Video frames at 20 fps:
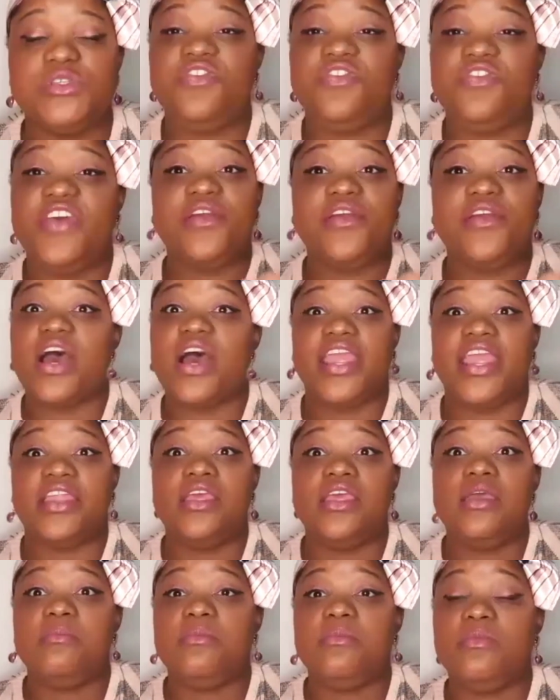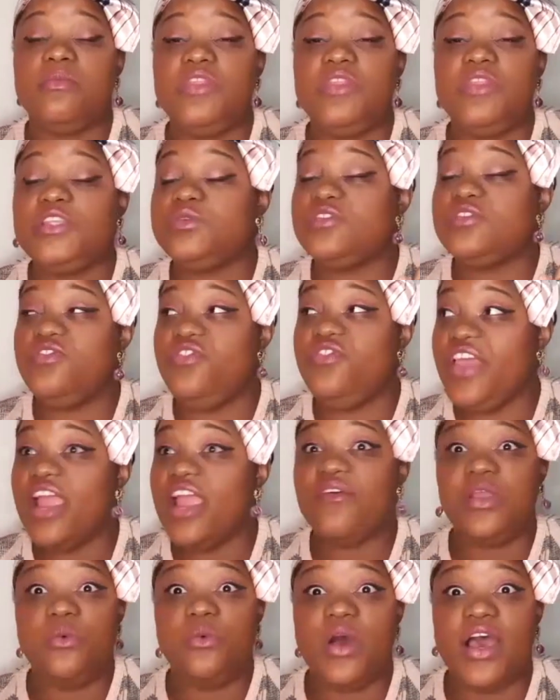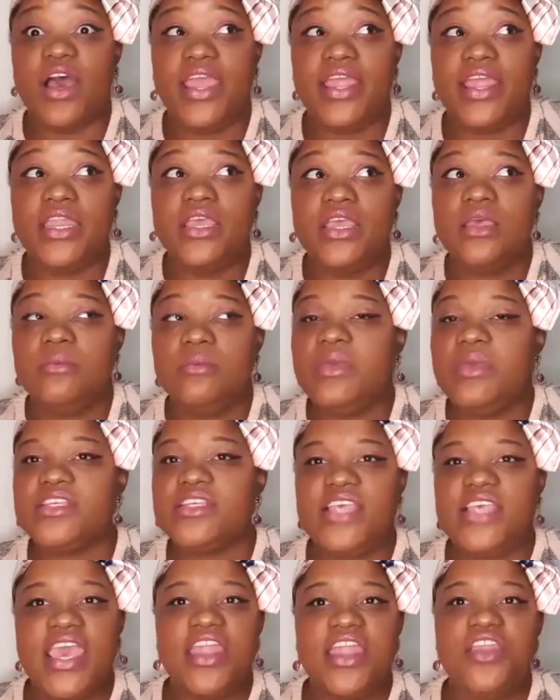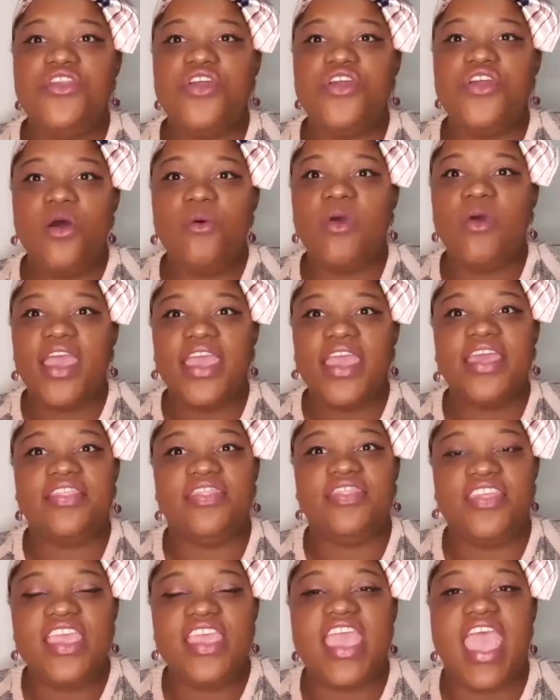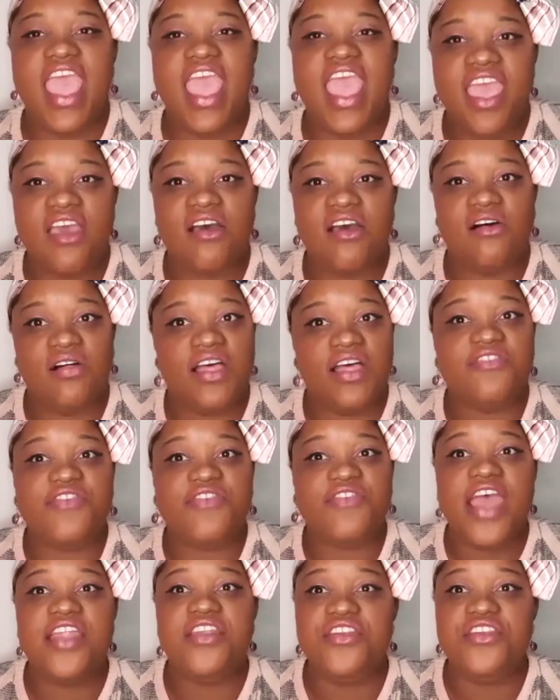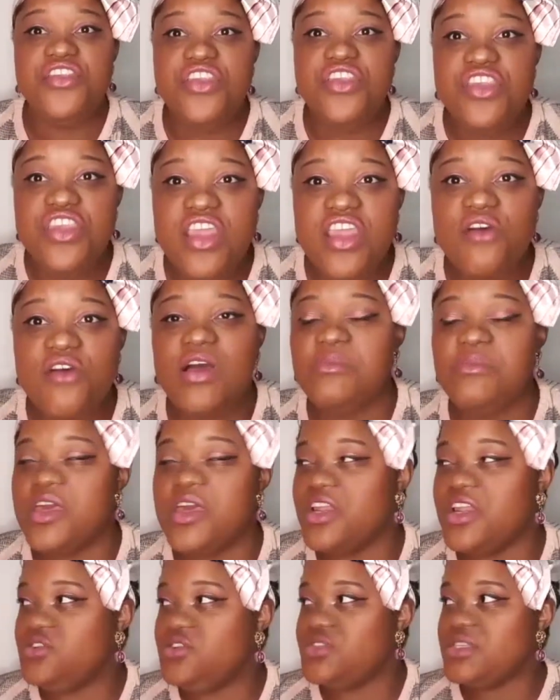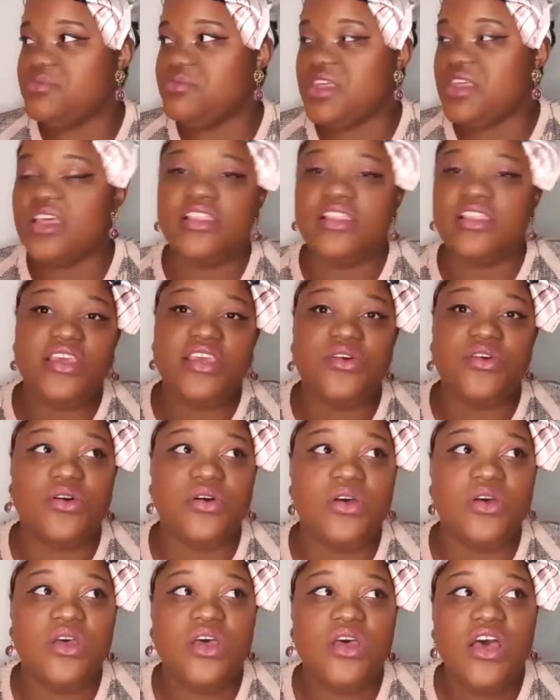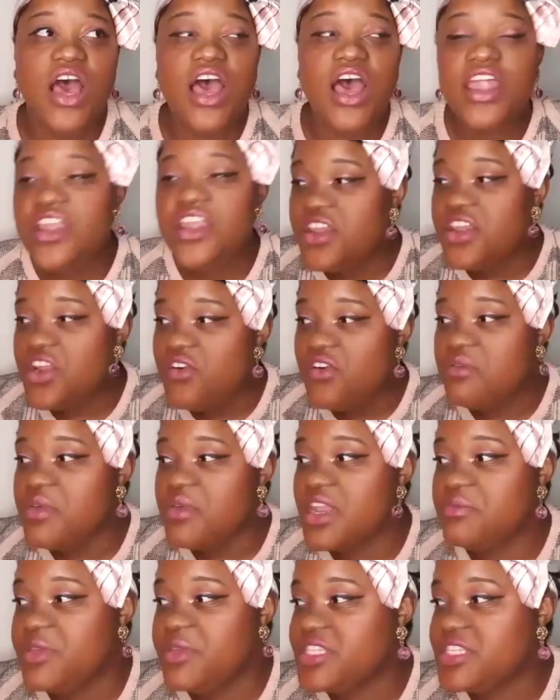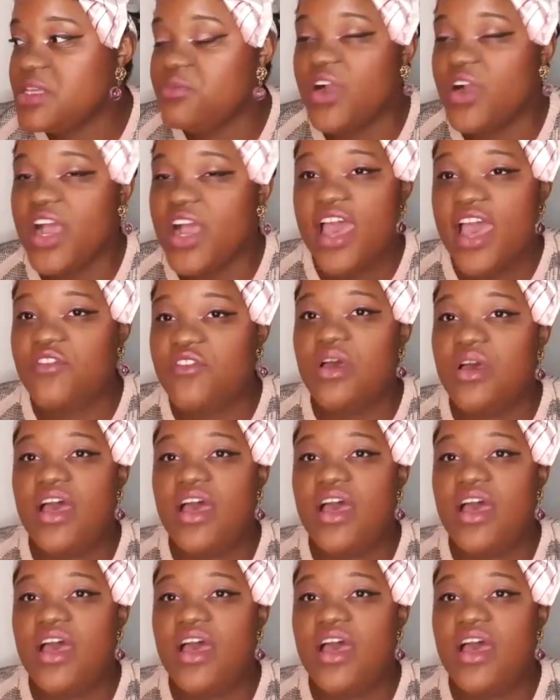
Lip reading: very white. This was very white because no way in the hell, if I know I'm going to do something illegal, I know I'm going to be somewhere I have no.